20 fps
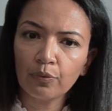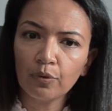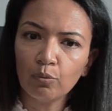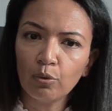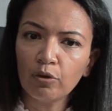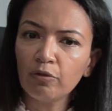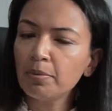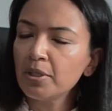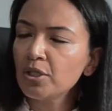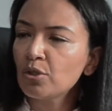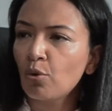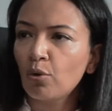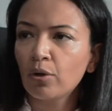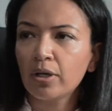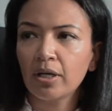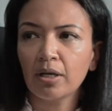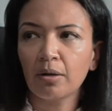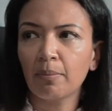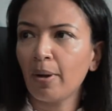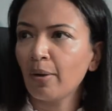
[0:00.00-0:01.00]
We've been
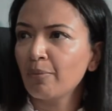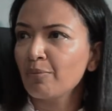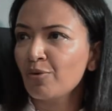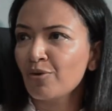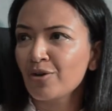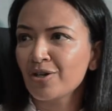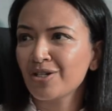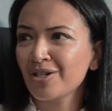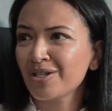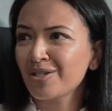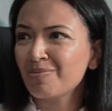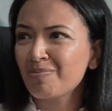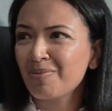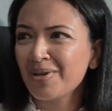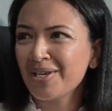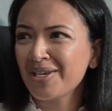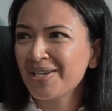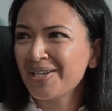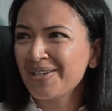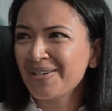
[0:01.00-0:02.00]
talking about Mauritius
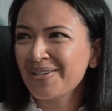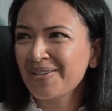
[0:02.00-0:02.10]
being